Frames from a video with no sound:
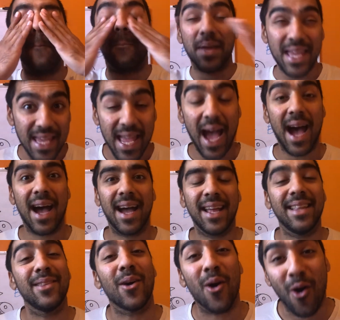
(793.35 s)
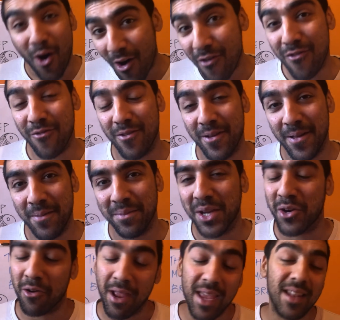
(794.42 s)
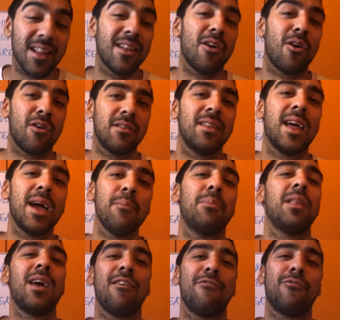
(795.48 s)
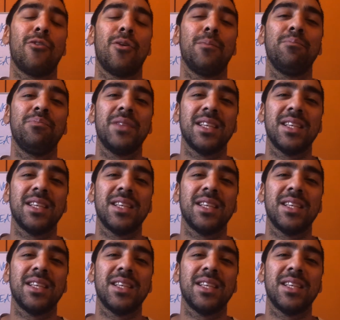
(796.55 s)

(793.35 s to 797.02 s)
behind off creating an online platform.